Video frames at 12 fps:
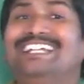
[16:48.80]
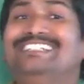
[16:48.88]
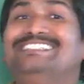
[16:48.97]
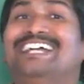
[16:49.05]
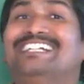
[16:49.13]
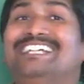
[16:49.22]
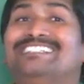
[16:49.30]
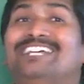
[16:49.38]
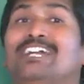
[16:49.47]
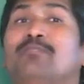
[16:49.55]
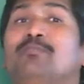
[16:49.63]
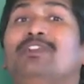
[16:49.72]
the
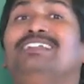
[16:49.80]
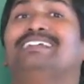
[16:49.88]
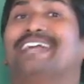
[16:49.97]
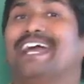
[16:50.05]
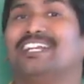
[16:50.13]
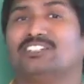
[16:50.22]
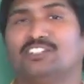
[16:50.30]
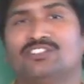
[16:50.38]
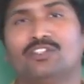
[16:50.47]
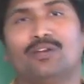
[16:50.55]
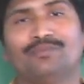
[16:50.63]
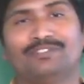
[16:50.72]
desirable characters
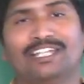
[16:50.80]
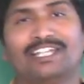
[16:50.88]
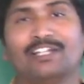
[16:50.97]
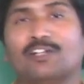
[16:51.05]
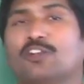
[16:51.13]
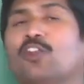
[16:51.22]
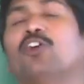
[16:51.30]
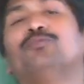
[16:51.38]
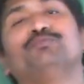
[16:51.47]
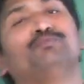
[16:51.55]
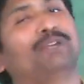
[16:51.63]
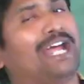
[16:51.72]
of the
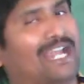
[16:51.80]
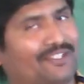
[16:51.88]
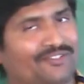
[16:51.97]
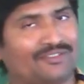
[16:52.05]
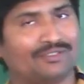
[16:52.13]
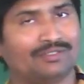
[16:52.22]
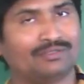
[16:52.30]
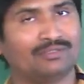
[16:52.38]
crop plants.